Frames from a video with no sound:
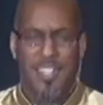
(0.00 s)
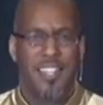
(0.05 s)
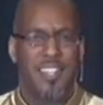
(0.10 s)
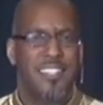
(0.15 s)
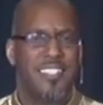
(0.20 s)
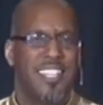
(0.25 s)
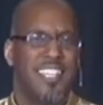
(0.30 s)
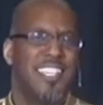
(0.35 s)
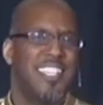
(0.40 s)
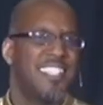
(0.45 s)

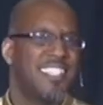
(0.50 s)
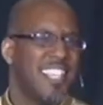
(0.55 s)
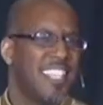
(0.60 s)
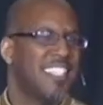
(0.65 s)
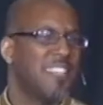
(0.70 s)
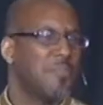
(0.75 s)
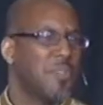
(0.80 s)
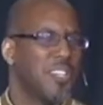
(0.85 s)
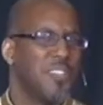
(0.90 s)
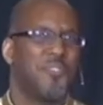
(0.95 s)
Like he says,
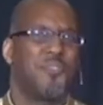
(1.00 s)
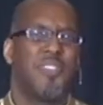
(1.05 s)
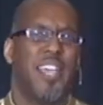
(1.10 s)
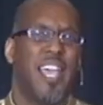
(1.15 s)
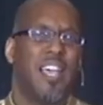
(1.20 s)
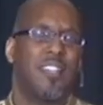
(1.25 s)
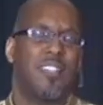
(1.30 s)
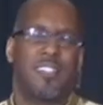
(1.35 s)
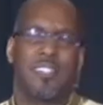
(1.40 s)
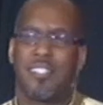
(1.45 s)
I'm going to
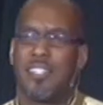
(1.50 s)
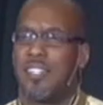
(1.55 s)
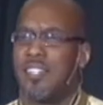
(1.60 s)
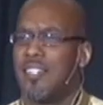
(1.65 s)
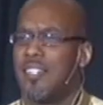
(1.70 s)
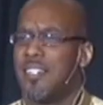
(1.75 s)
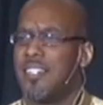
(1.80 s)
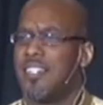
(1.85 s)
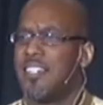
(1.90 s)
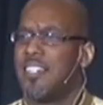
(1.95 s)
fail.
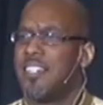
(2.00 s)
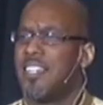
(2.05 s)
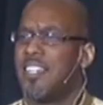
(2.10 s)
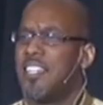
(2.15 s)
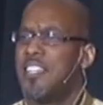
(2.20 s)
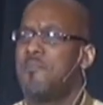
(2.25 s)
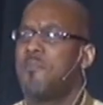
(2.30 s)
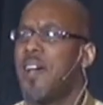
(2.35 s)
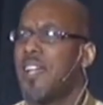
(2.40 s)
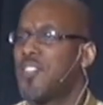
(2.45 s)

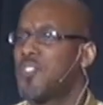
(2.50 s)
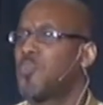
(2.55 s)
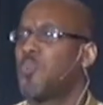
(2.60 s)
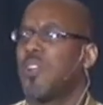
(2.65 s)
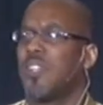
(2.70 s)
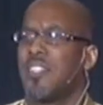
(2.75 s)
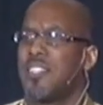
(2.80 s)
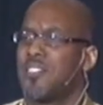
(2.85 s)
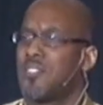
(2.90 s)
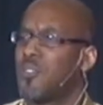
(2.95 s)
He might as
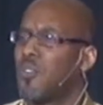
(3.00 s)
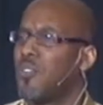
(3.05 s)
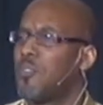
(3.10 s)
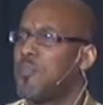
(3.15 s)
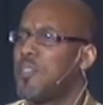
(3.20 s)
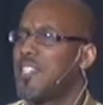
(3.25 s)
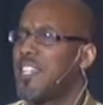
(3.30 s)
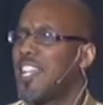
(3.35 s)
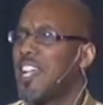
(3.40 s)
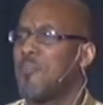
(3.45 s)
well have told
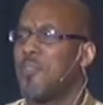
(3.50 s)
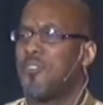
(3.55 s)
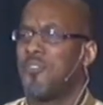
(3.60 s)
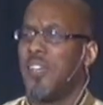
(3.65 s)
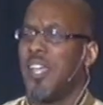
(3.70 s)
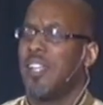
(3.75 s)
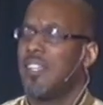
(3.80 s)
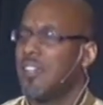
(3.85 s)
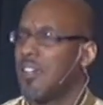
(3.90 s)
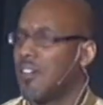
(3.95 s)
me that I'm a
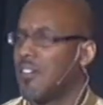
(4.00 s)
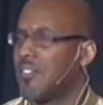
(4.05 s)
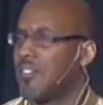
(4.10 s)
failure.